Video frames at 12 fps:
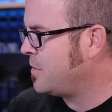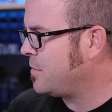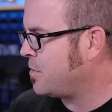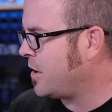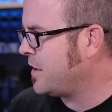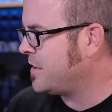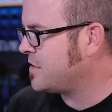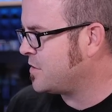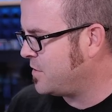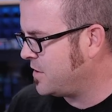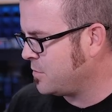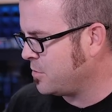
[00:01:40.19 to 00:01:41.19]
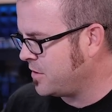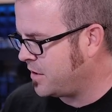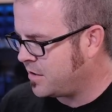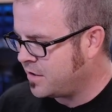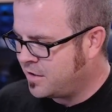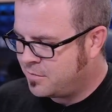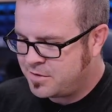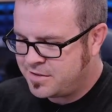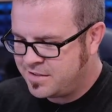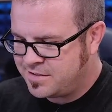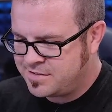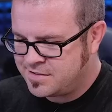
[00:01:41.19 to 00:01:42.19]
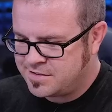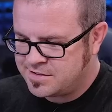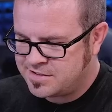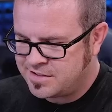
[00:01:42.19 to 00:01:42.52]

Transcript: probably because it's visible here, but this is